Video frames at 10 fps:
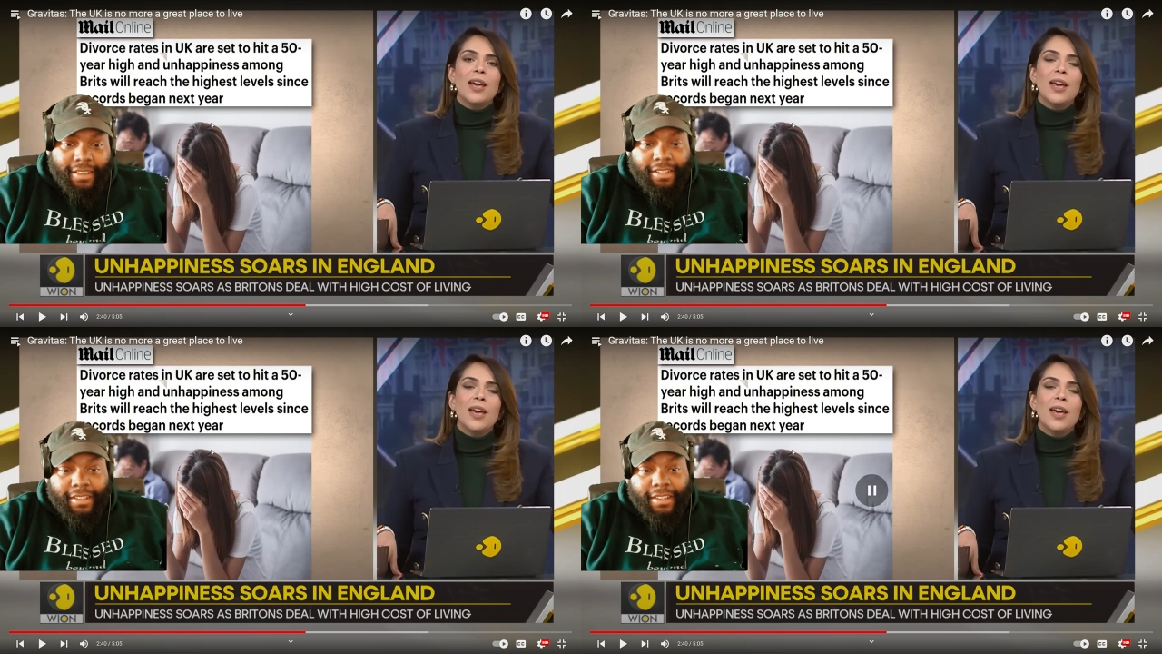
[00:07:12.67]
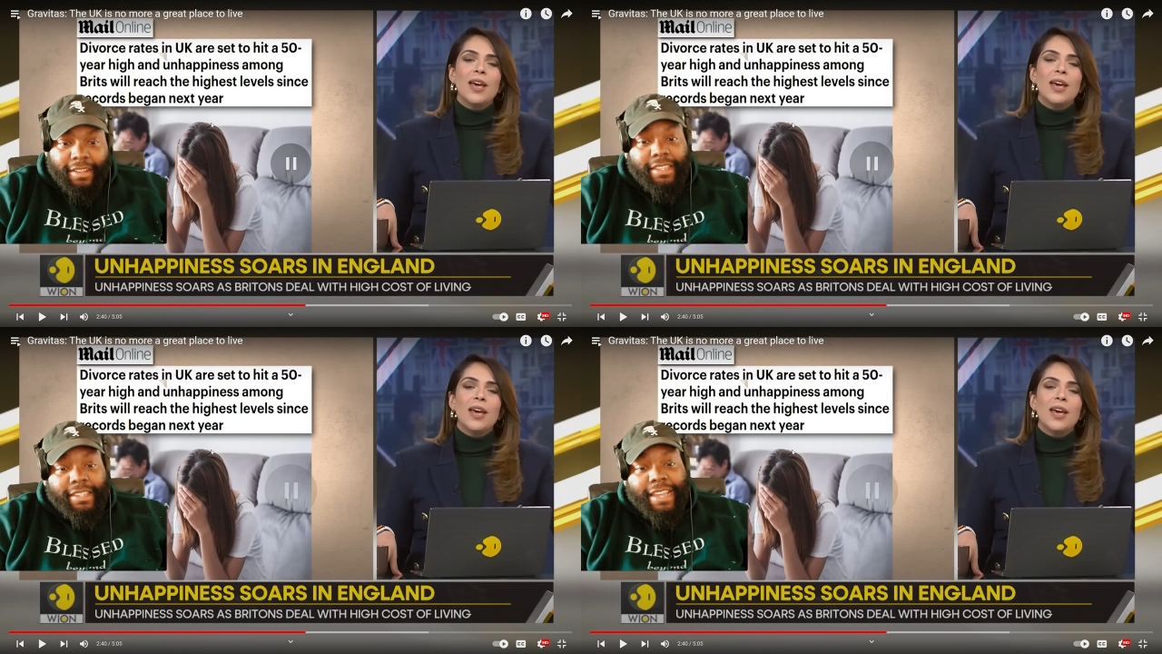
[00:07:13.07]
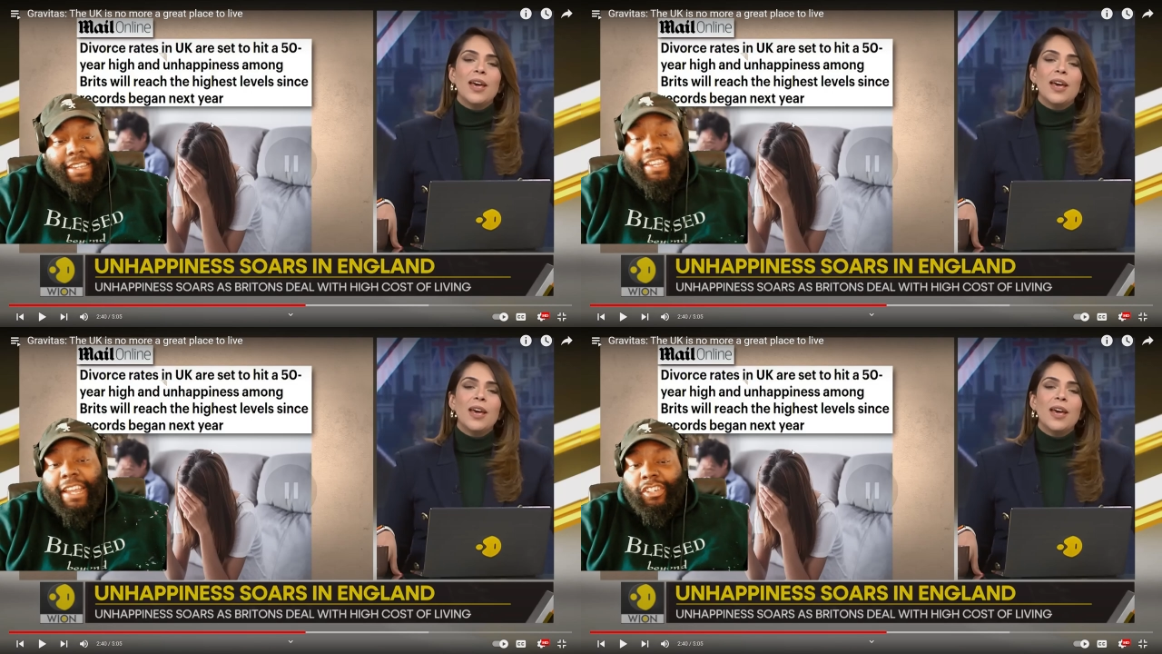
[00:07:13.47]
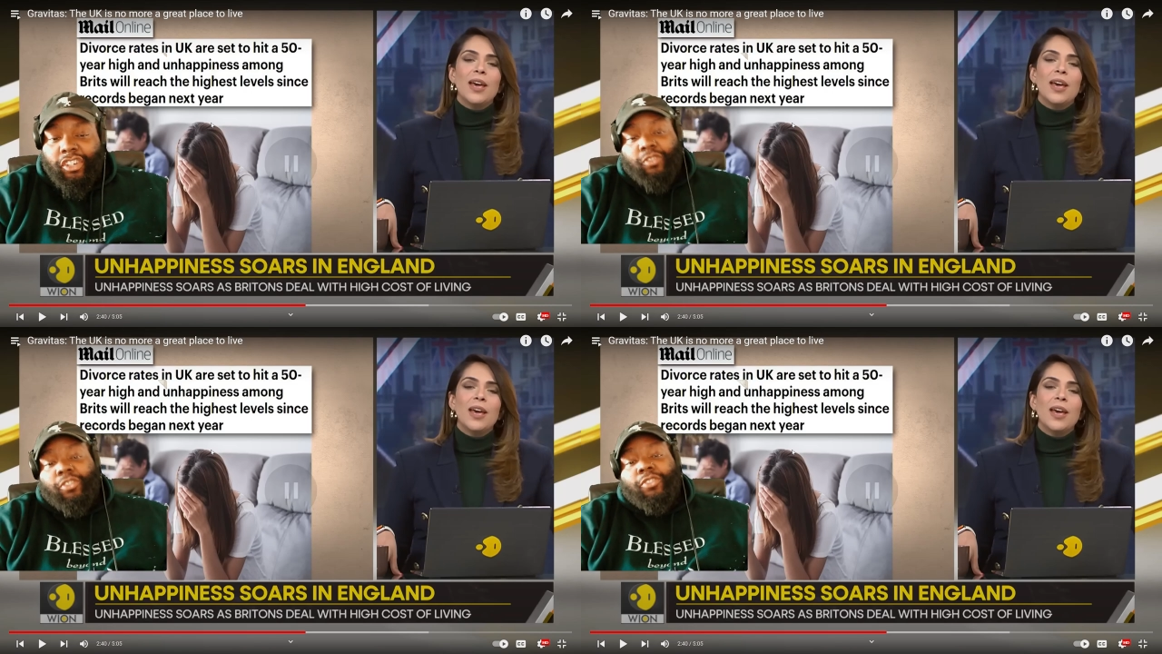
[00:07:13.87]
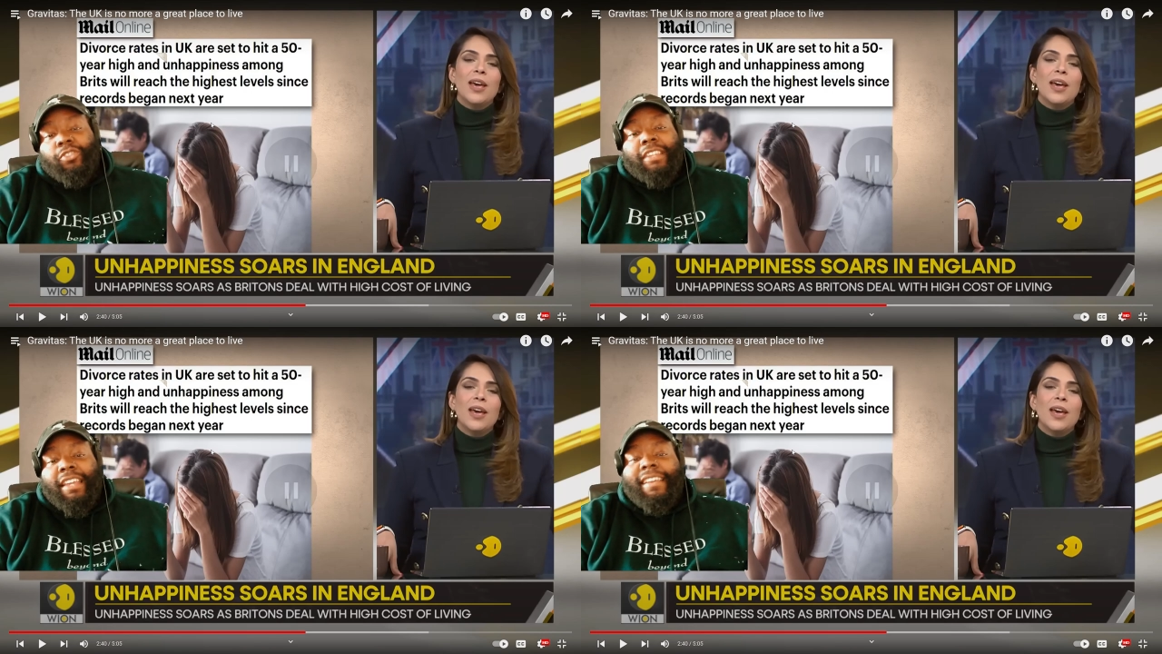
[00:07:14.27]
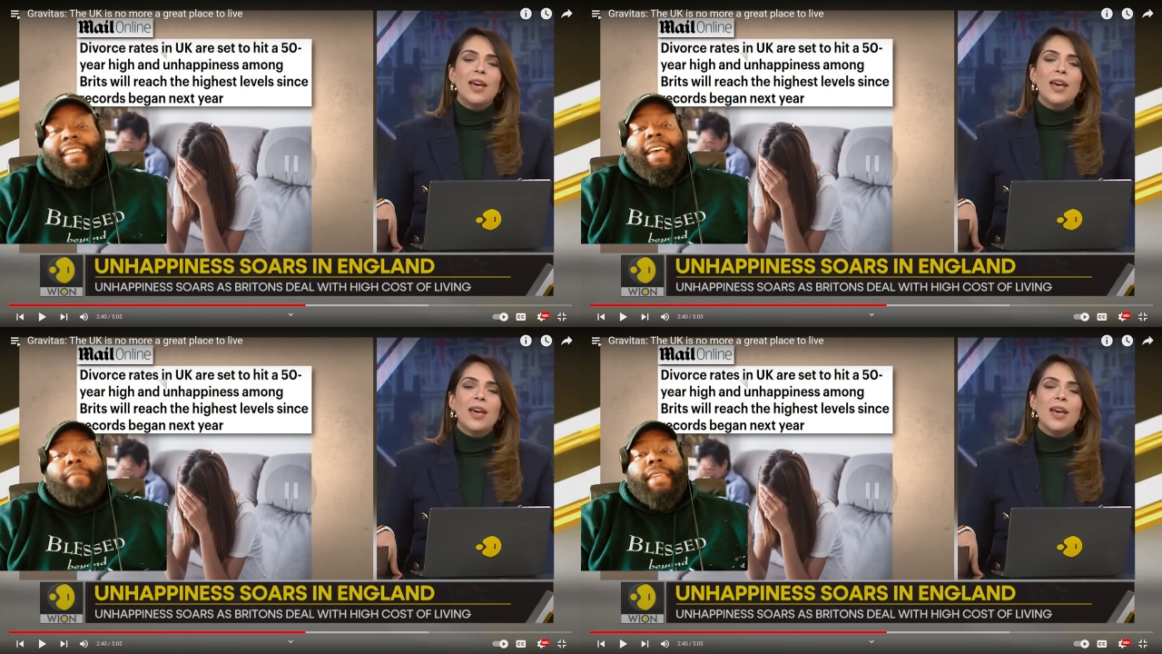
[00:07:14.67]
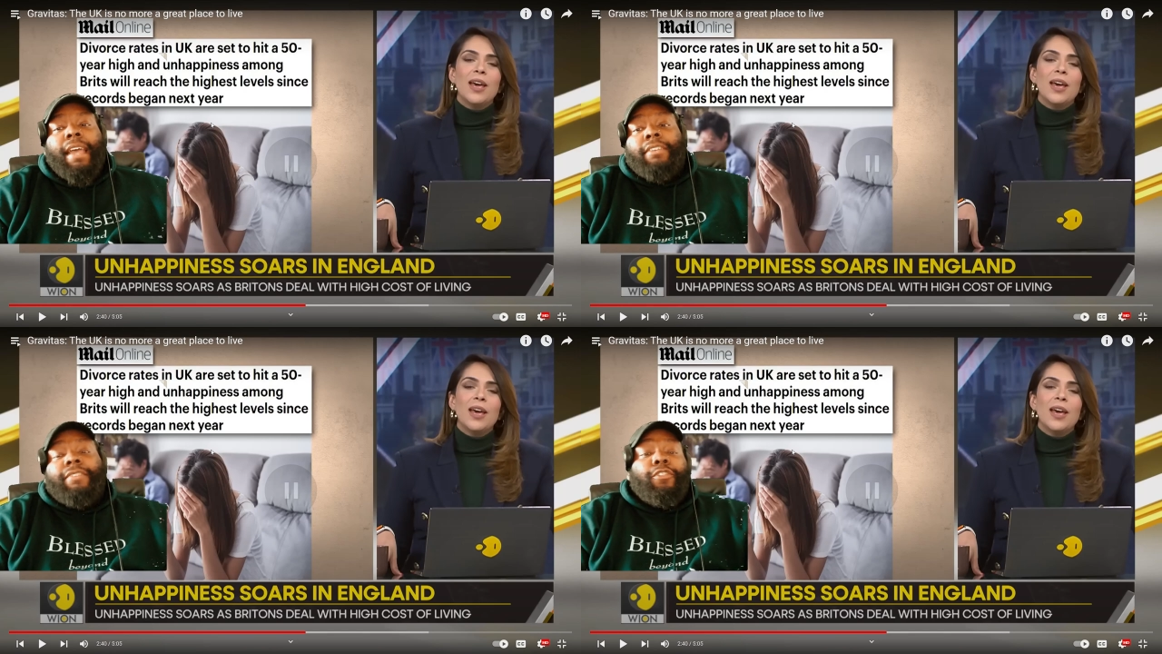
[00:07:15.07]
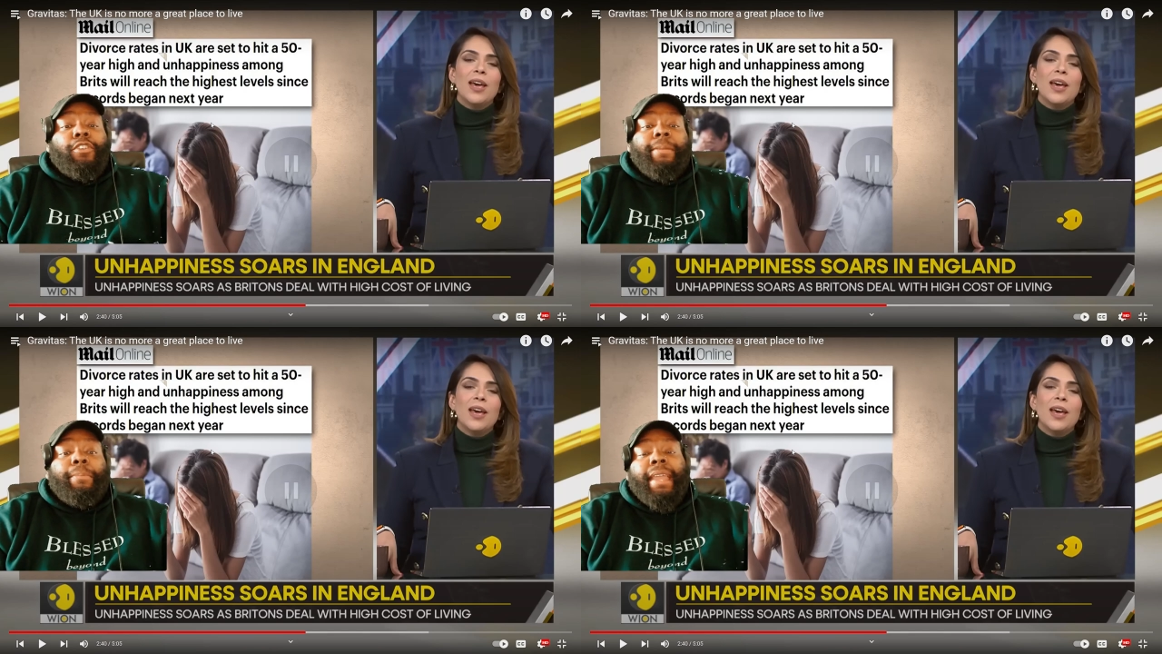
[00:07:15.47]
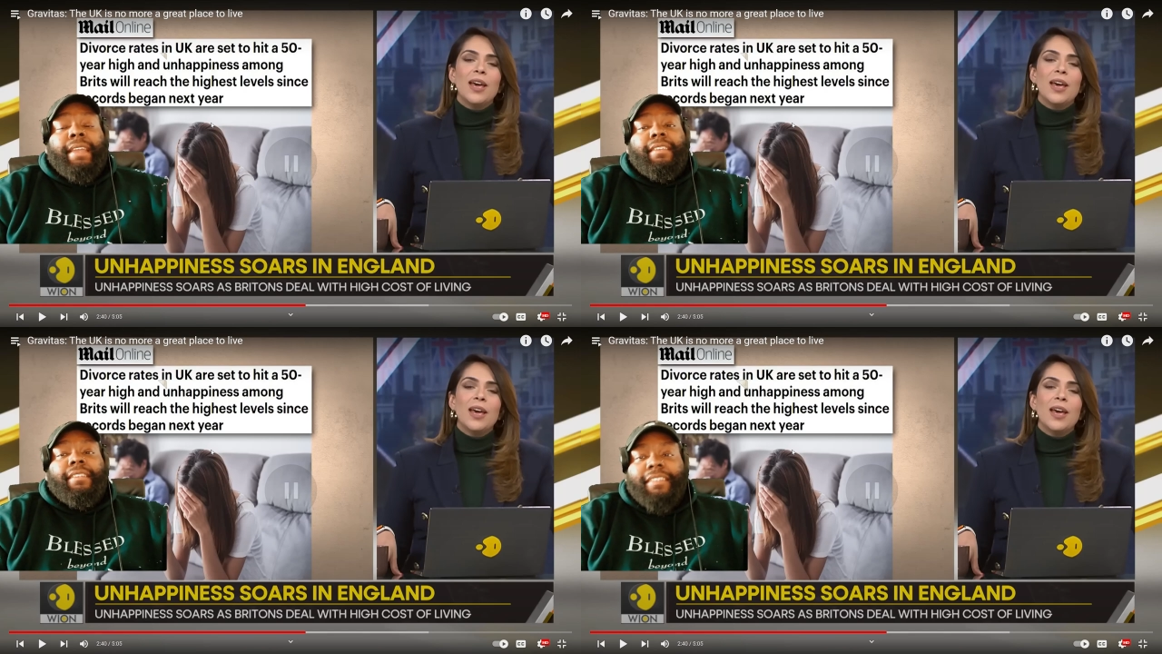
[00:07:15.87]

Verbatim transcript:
Speaker 1: Because it's Educational Tuesday, and I'm down for a debate.